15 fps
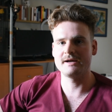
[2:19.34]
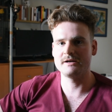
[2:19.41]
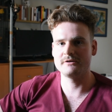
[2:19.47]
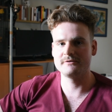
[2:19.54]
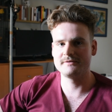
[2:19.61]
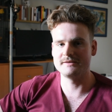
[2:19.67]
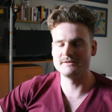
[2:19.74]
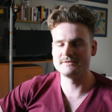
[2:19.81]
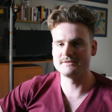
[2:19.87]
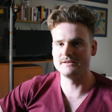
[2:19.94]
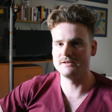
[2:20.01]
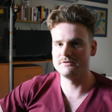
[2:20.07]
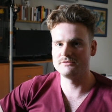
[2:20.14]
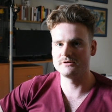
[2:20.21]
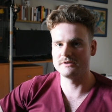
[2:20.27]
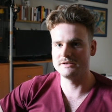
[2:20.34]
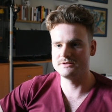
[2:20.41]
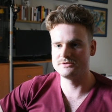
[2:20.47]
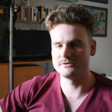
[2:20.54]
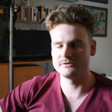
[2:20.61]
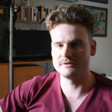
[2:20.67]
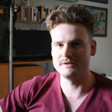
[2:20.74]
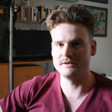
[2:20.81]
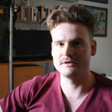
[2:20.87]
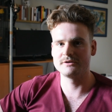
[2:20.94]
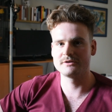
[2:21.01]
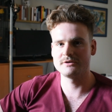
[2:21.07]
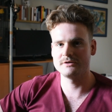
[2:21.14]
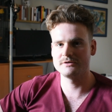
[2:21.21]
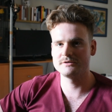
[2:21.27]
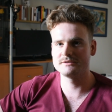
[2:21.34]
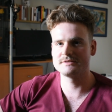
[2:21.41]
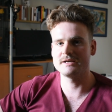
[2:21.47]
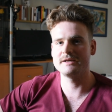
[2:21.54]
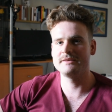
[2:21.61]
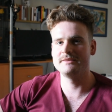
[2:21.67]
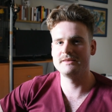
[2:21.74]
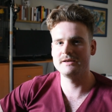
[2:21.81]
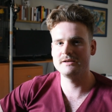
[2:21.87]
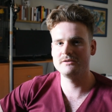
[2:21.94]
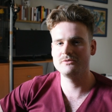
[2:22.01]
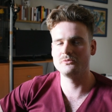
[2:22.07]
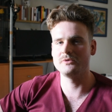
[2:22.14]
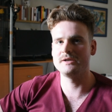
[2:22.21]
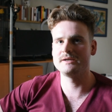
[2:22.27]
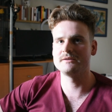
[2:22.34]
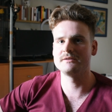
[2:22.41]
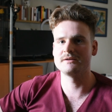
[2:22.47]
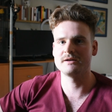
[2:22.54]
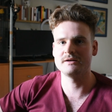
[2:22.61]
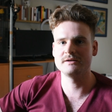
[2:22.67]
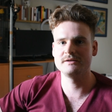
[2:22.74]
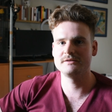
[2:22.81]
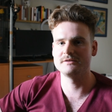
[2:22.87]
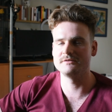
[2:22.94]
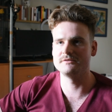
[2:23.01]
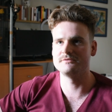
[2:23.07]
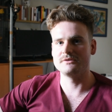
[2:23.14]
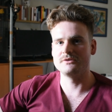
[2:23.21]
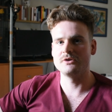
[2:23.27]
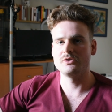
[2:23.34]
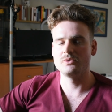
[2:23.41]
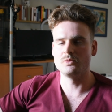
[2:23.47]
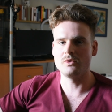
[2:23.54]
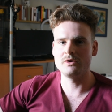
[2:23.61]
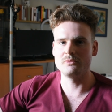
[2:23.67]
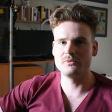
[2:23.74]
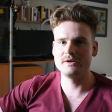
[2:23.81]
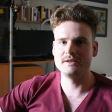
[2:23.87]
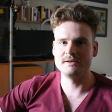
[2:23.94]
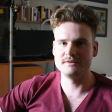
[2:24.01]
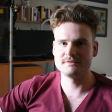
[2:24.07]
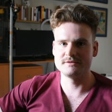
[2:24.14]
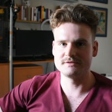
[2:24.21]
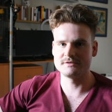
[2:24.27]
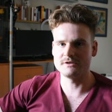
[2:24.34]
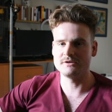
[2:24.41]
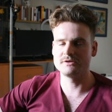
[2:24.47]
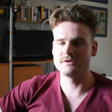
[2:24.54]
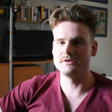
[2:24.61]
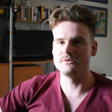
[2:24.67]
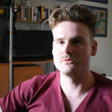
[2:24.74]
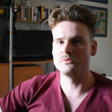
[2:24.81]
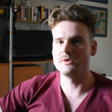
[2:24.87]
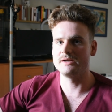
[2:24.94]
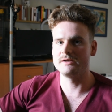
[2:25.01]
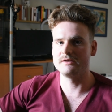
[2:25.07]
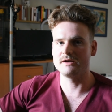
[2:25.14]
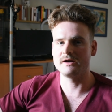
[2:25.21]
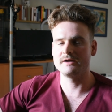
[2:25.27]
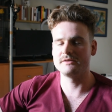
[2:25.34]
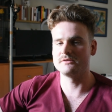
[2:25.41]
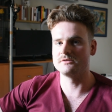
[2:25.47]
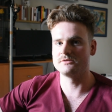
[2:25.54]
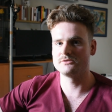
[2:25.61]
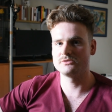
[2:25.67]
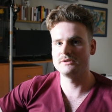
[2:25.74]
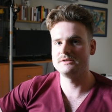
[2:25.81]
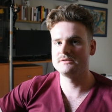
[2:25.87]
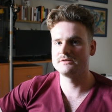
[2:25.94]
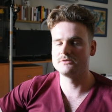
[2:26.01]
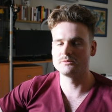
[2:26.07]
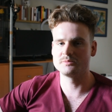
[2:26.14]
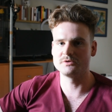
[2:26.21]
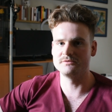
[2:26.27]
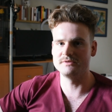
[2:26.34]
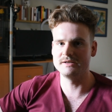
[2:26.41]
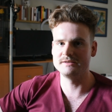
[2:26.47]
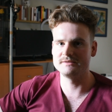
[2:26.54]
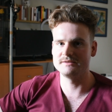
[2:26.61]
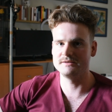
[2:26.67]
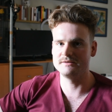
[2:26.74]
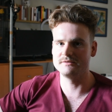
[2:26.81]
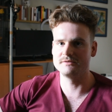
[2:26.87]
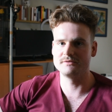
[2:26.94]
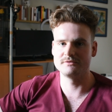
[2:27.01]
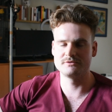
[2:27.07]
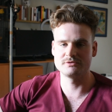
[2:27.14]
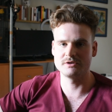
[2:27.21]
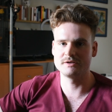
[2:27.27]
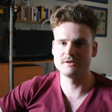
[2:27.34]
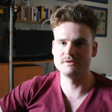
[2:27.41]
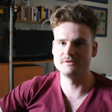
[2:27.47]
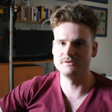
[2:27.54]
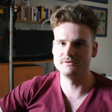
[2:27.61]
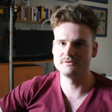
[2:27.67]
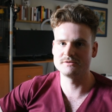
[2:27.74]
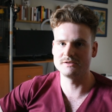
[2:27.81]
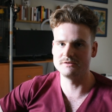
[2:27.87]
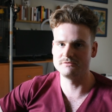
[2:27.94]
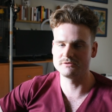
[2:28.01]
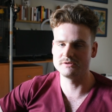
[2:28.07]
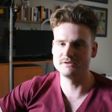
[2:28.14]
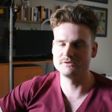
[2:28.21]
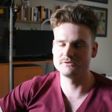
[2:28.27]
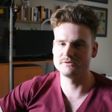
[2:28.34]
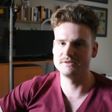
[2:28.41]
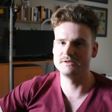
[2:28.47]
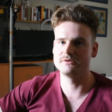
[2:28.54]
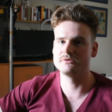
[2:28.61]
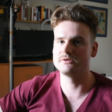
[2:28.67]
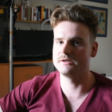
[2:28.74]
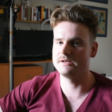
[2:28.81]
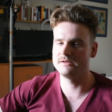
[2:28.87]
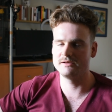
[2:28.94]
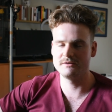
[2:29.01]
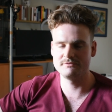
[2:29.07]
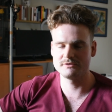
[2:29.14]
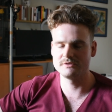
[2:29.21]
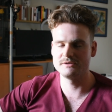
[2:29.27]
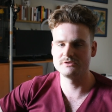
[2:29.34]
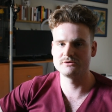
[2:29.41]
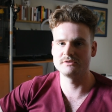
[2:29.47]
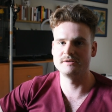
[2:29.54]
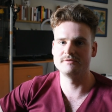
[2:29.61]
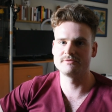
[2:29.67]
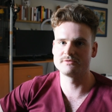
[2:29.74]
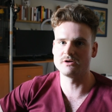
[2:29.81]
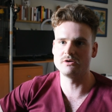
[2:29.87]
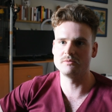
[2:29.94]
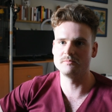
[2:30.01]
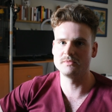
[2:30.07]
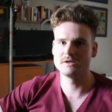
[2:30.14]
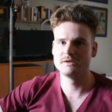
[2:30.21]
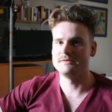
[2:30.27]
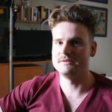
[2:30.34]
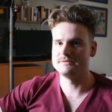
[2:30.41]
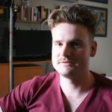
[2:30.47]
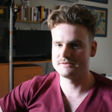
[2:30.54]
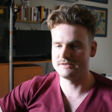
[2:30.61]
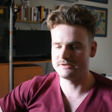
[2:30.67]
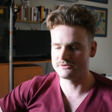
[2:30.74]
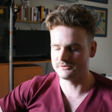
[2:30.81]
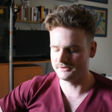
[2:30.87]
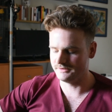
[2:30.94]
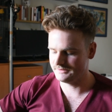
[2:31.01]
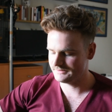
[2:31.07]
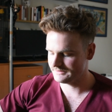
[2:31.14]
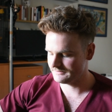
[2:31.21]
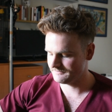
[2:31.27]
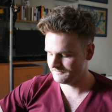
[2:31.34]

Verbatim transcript: how this liver injury occurs, and then we can kind of know what we need to target when either treating or preventing drug-induced liver injury or liver injury from these steroids.